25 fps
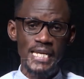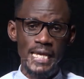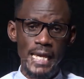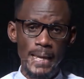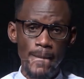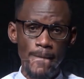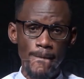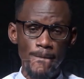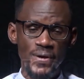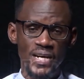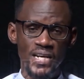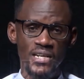
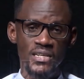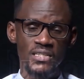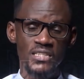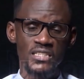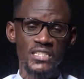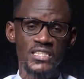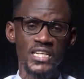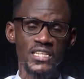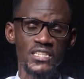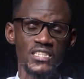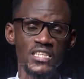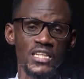impact
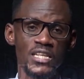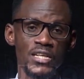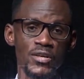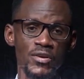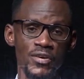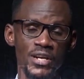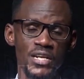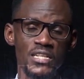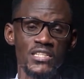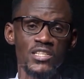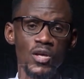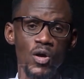it actually
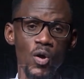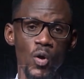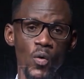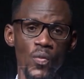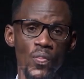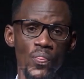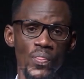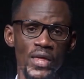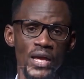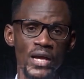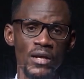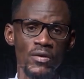creates
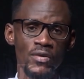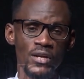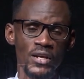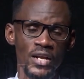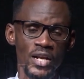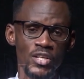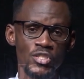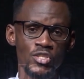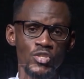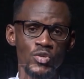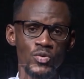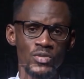on the
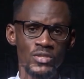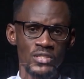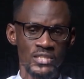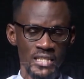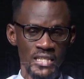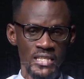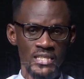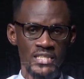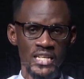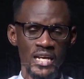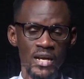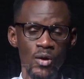agricultural
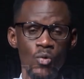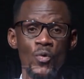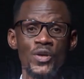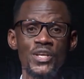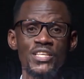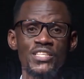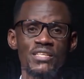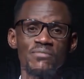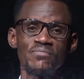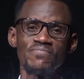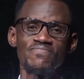sector, which